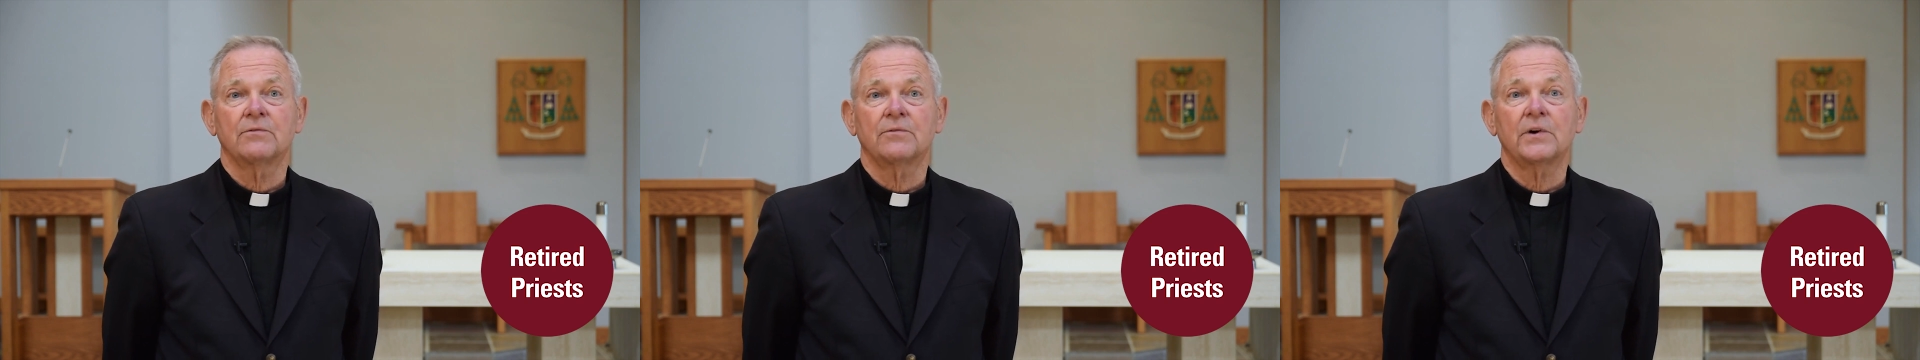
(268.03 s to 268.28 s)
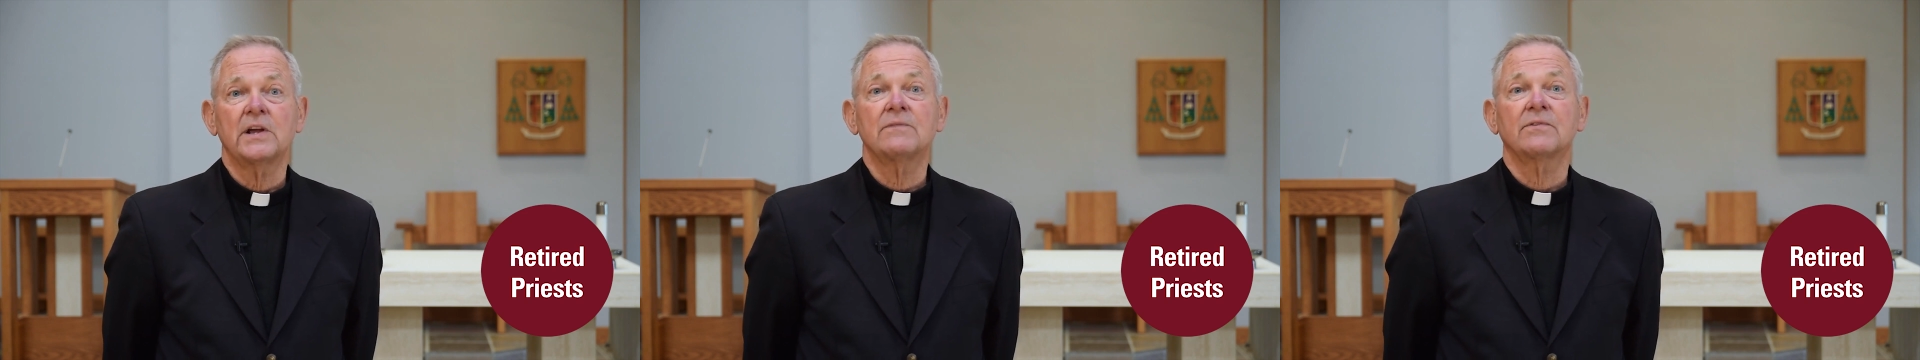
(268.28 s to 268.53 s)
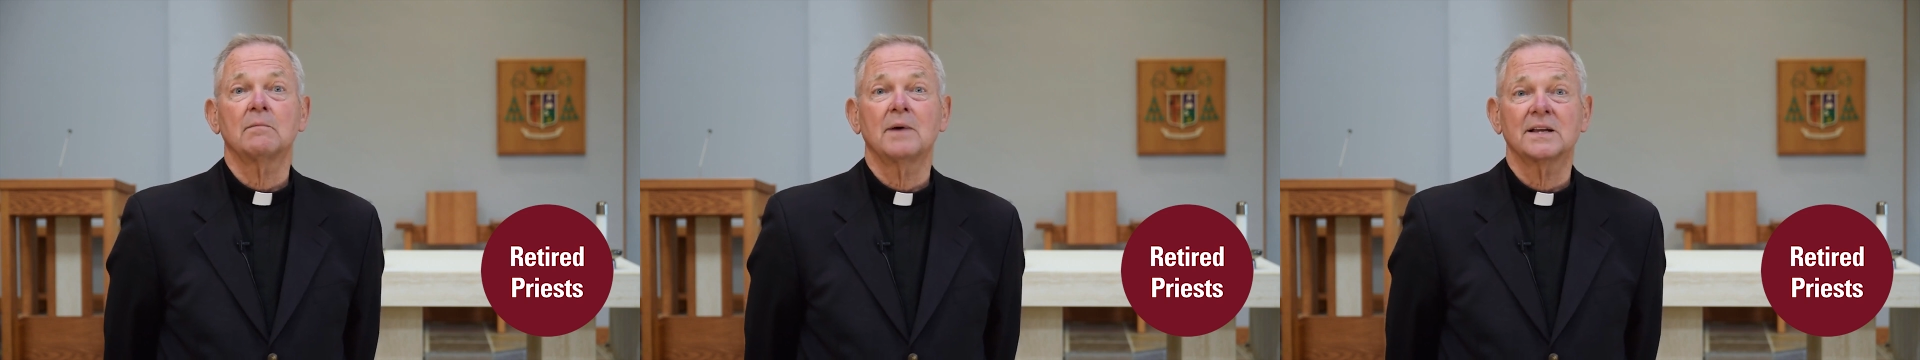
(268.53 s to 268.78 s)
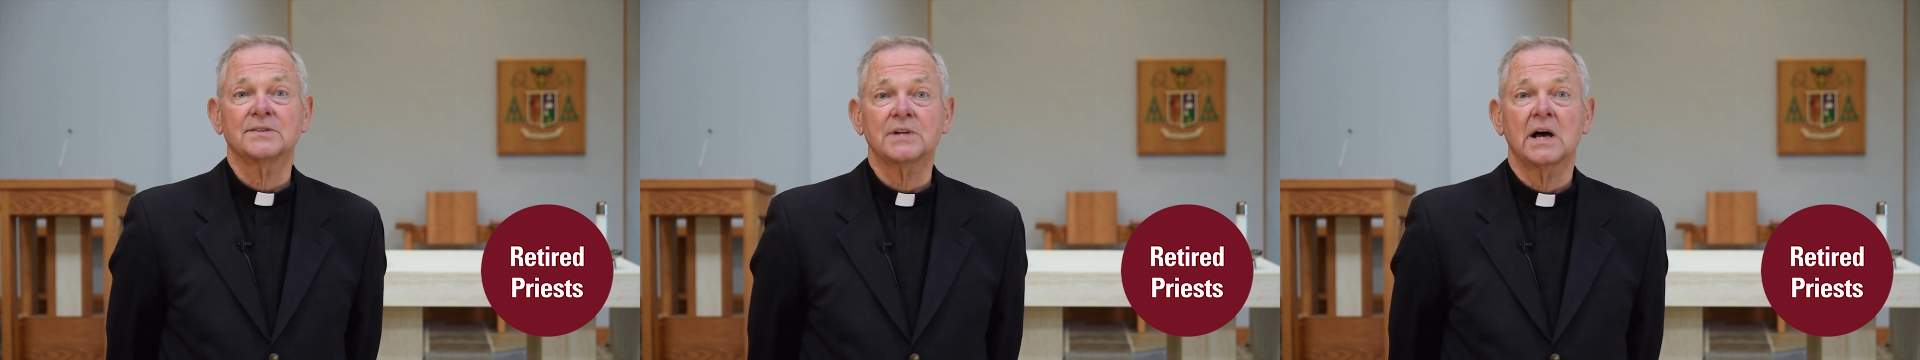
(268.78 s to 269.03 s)
free from
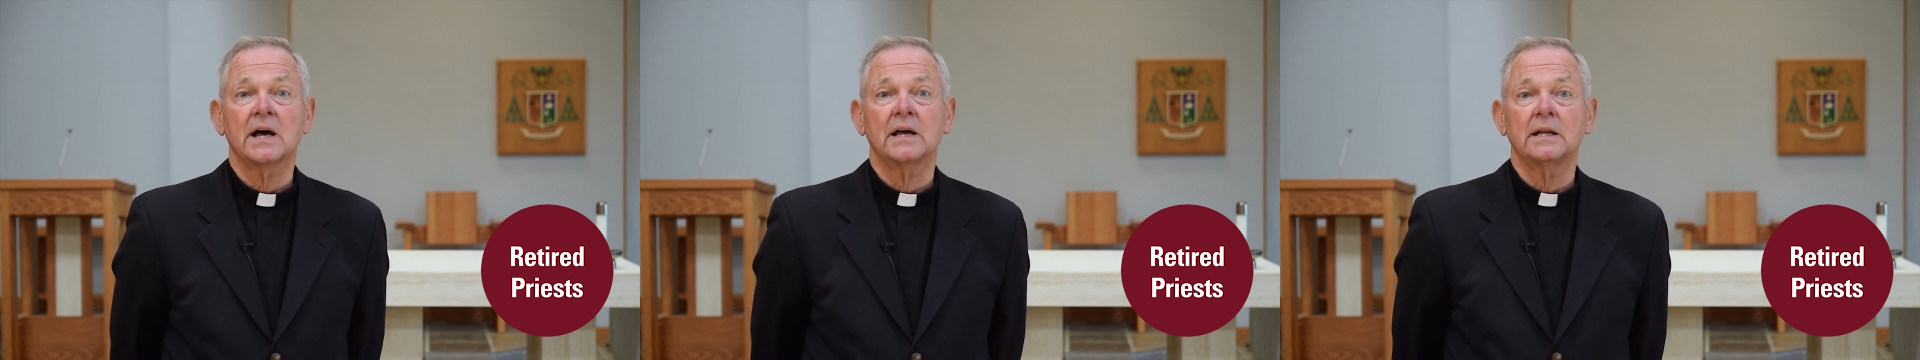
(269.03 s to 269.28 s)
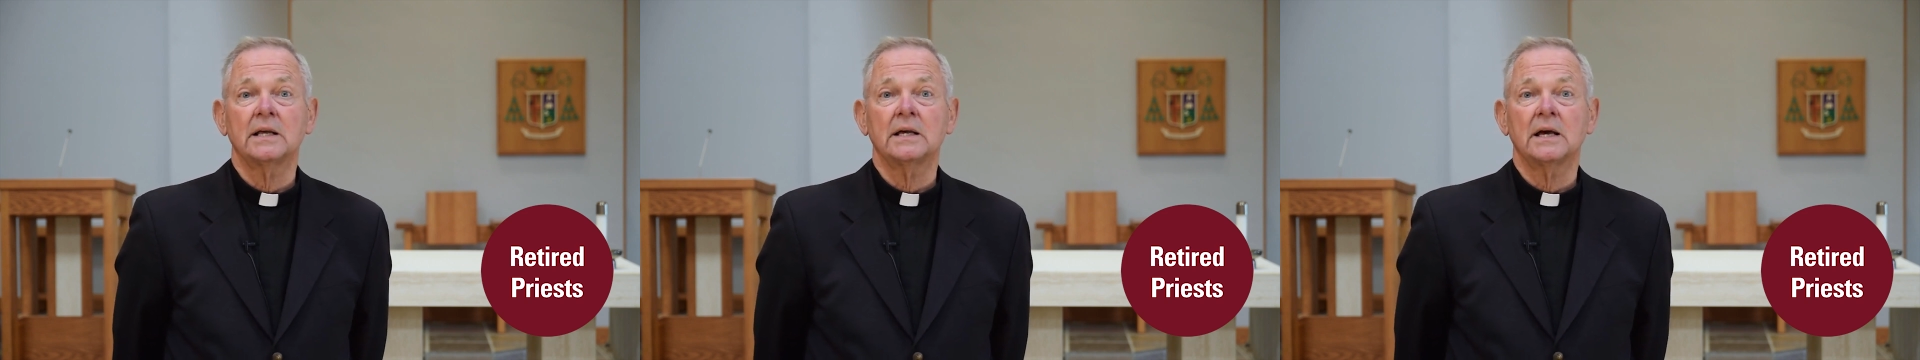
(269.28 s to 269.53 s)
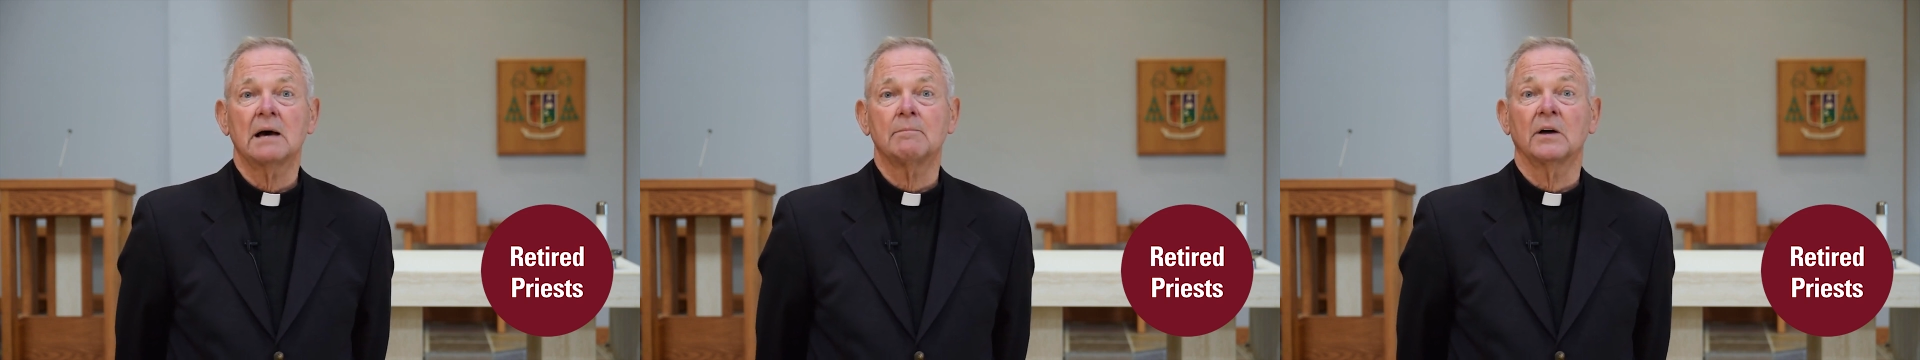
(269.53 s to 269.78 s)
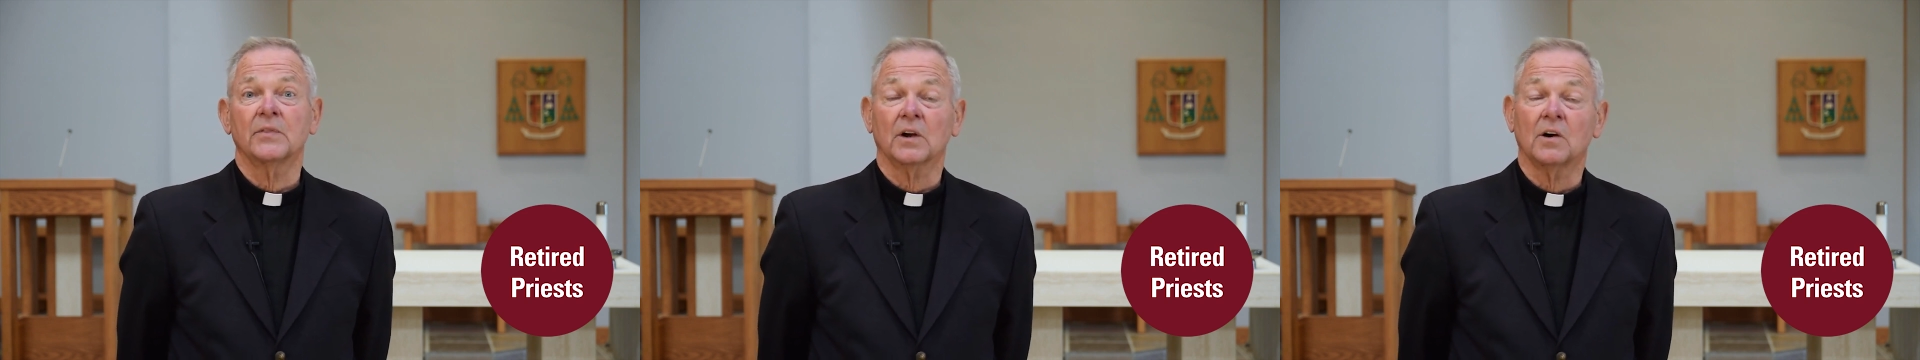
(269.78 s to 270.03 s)
anxiety
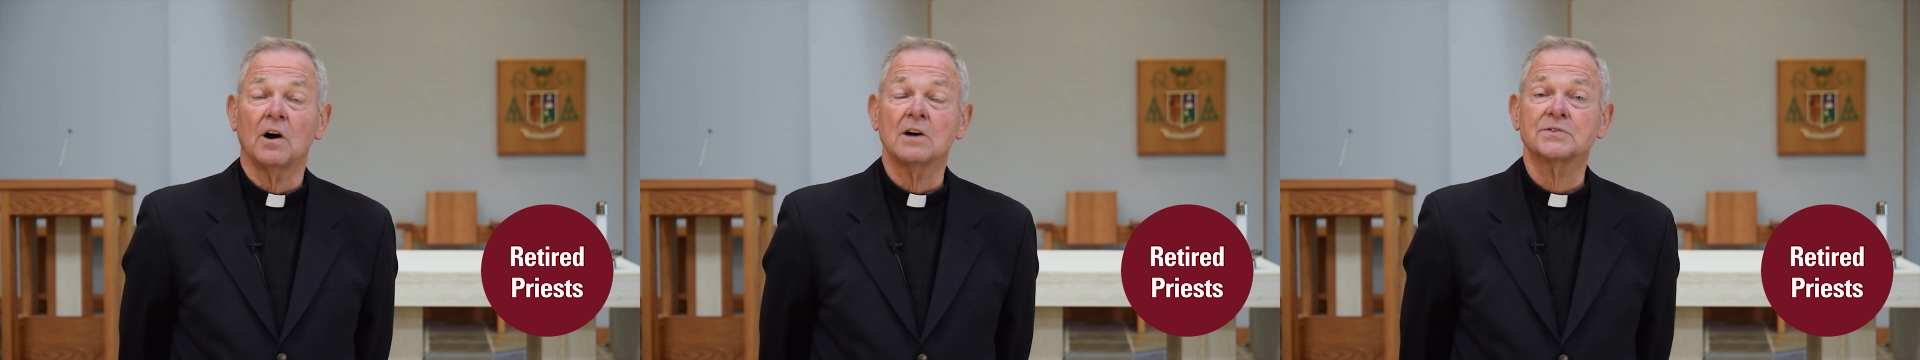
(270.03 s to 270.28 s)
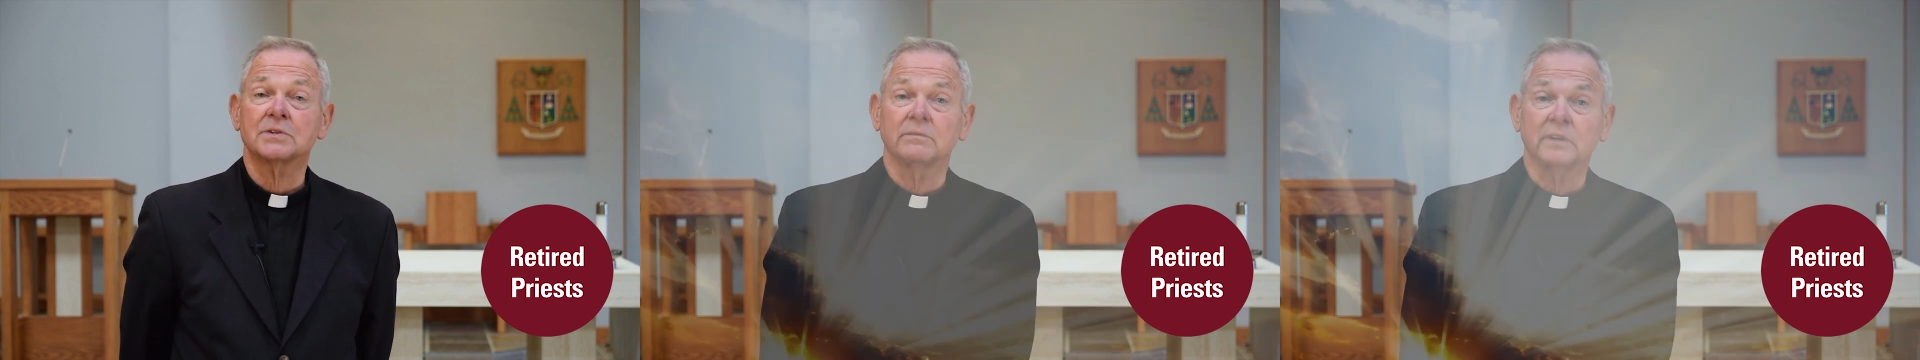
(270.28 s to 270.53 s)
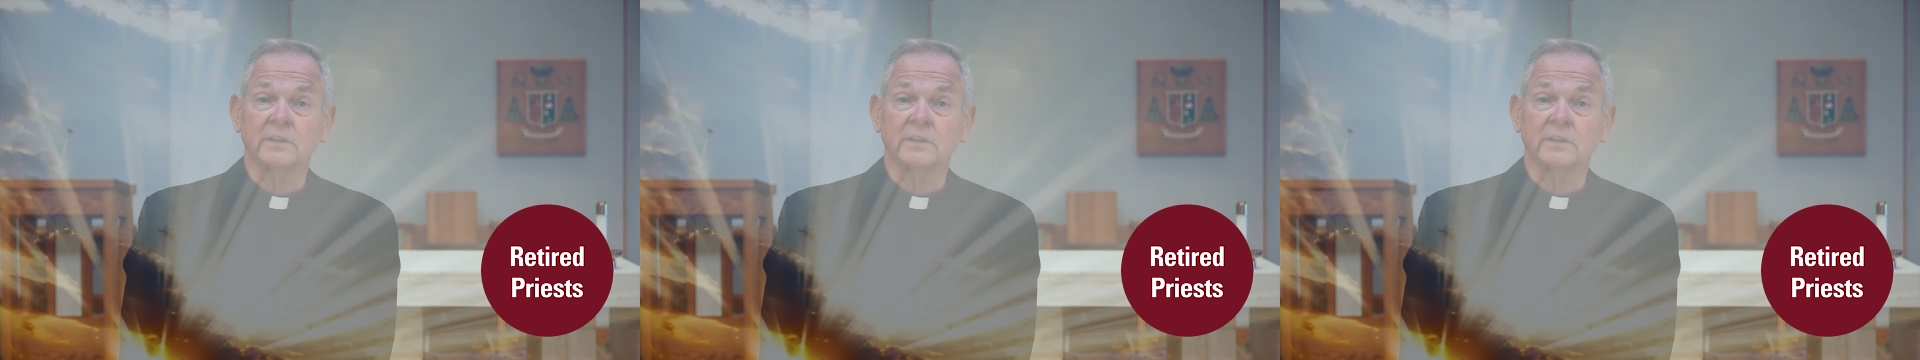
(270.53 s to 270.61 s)
about the cost of